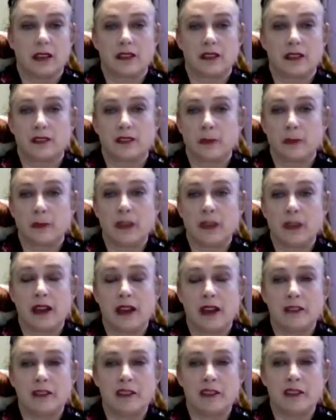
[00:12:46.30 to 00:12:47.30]
strip the
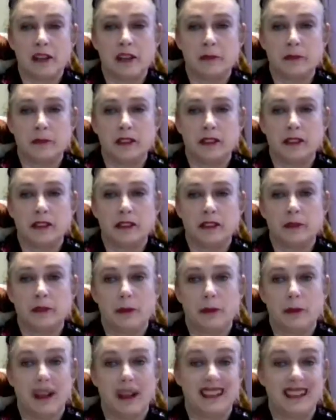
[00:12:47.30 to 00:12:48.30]
audio out, make it into a
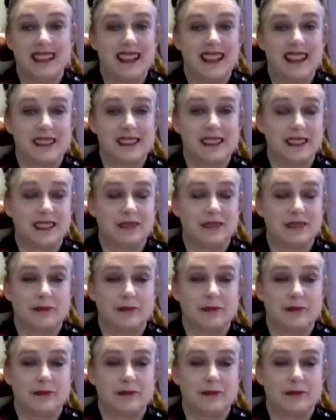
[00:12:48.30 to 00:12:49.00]
podcast,